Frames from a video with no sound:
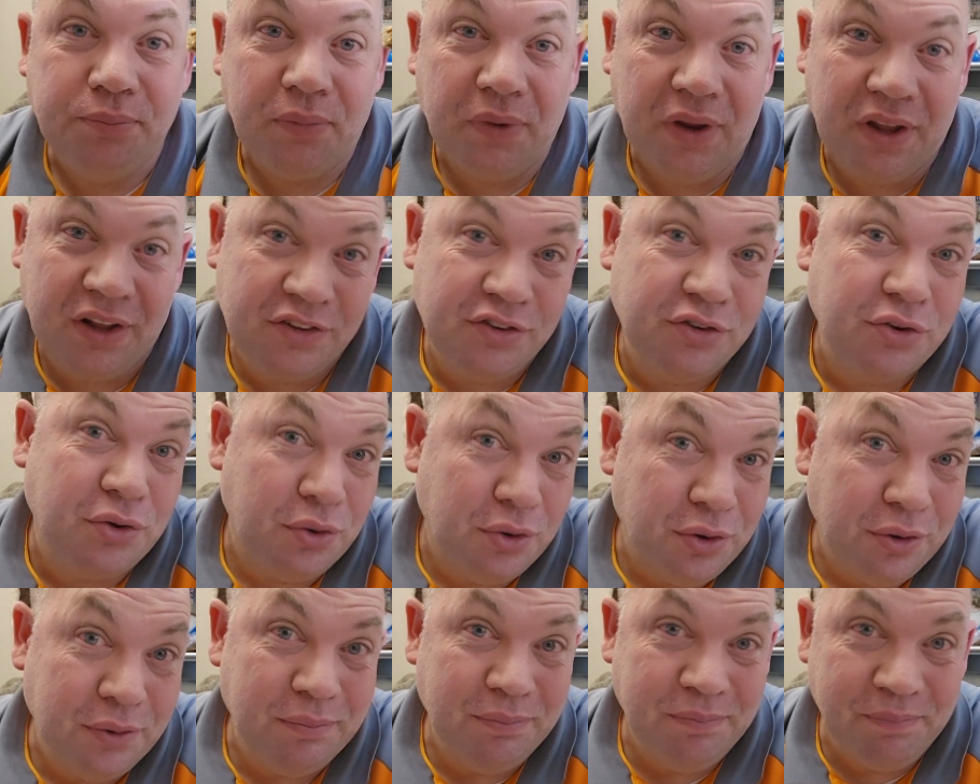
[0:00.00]
It's
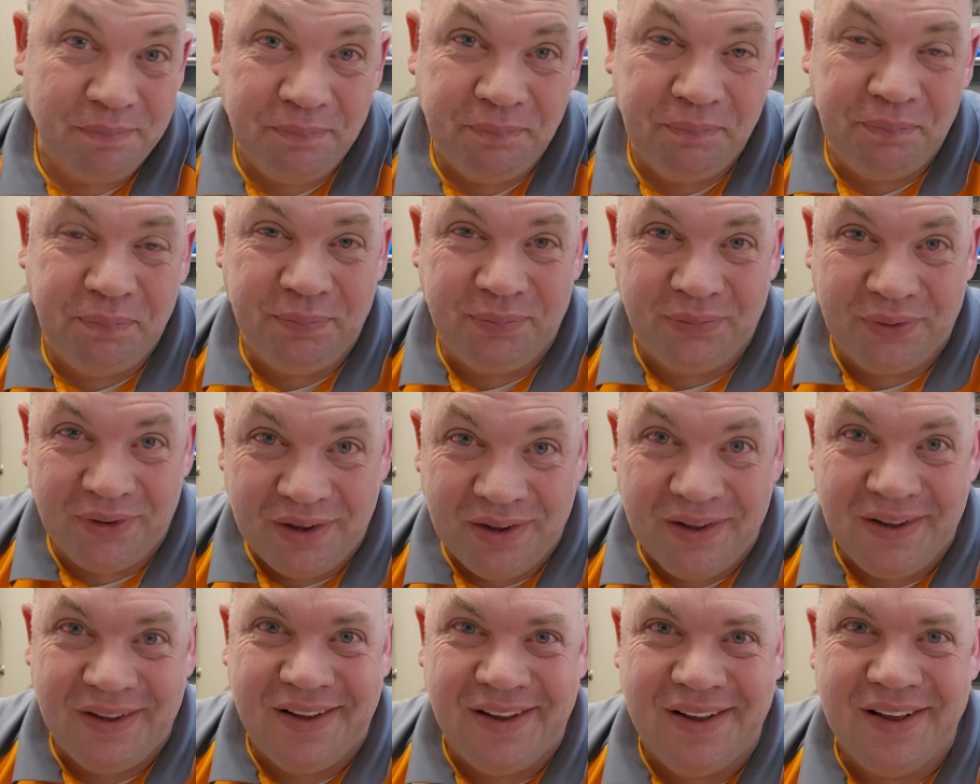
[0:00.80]
good.
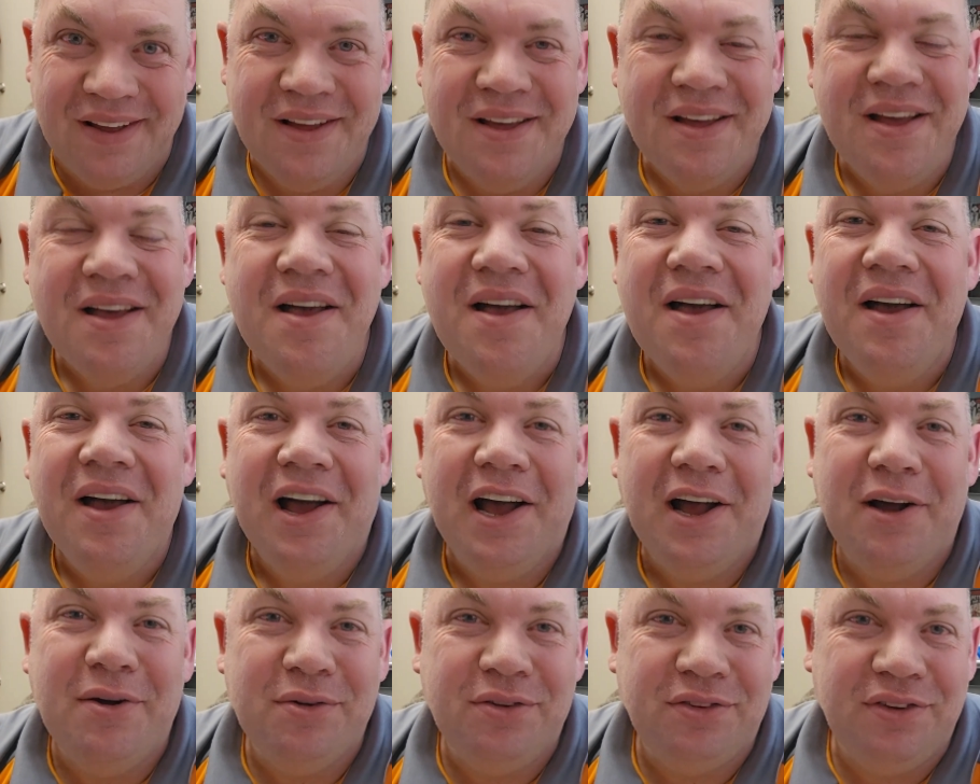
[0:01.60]

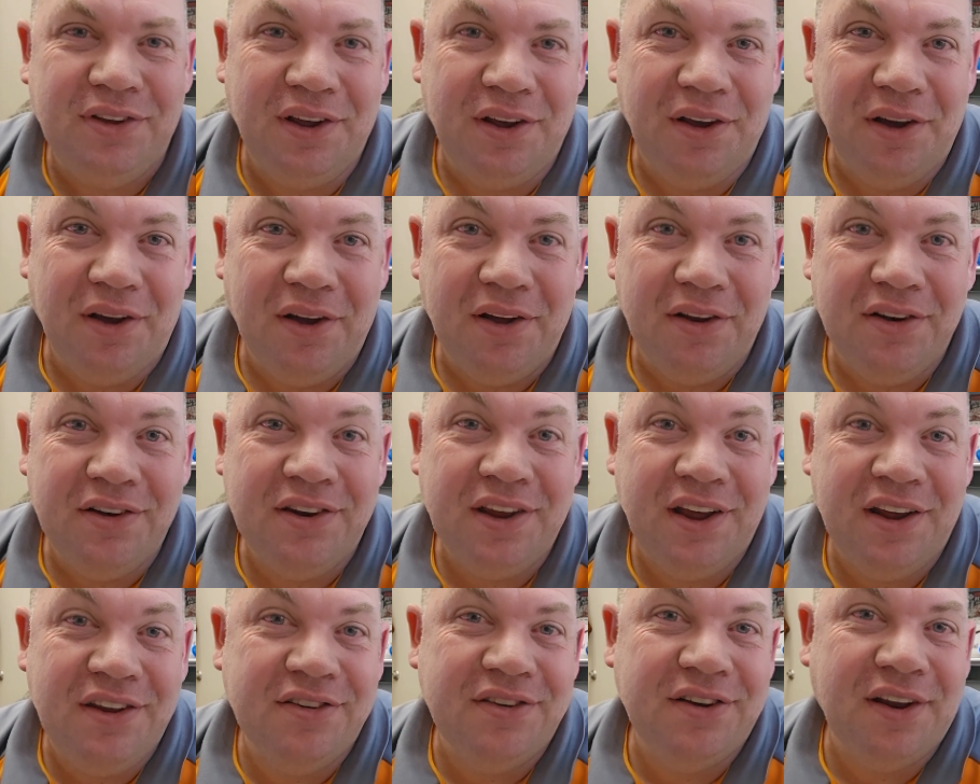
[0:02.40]
I would say a
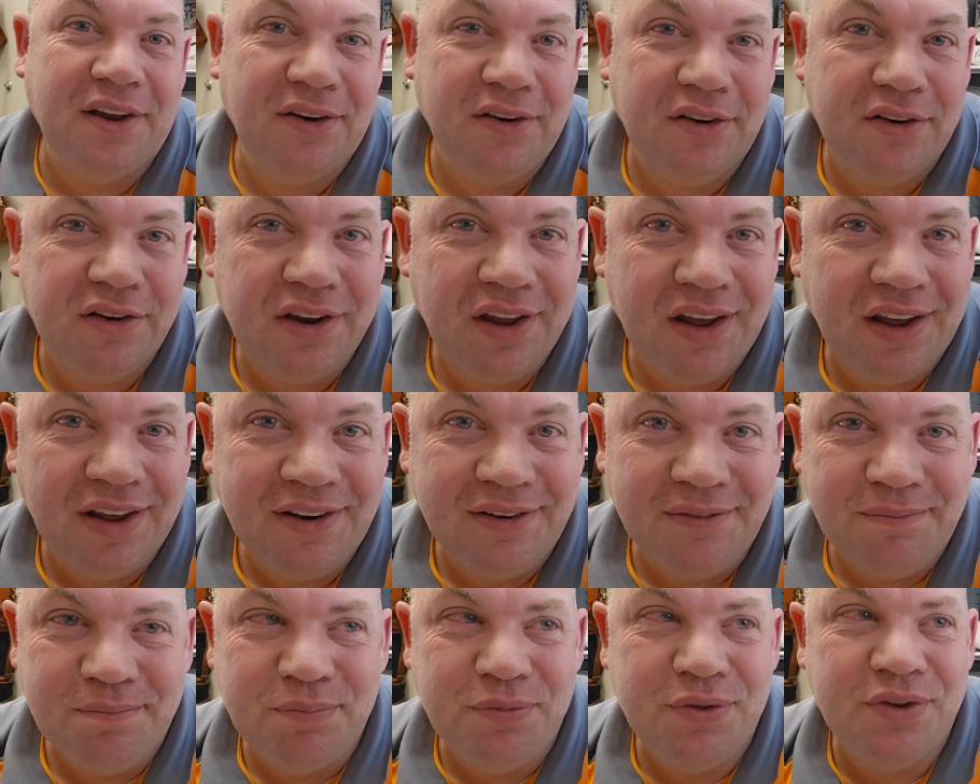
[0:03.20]
taste out of
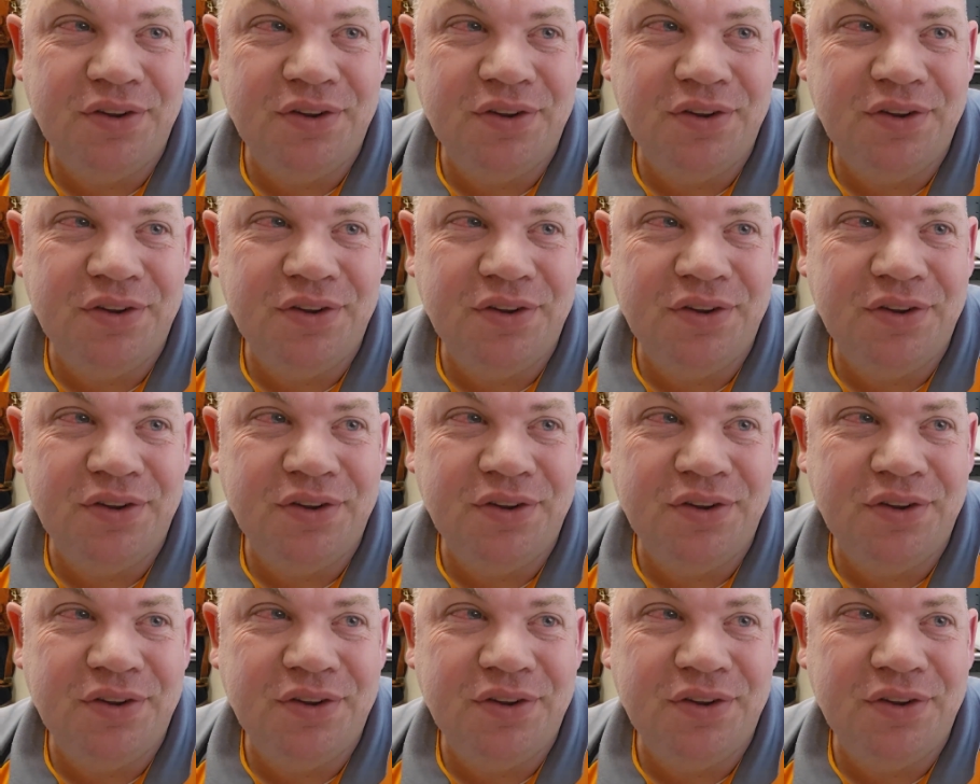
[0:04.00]
10.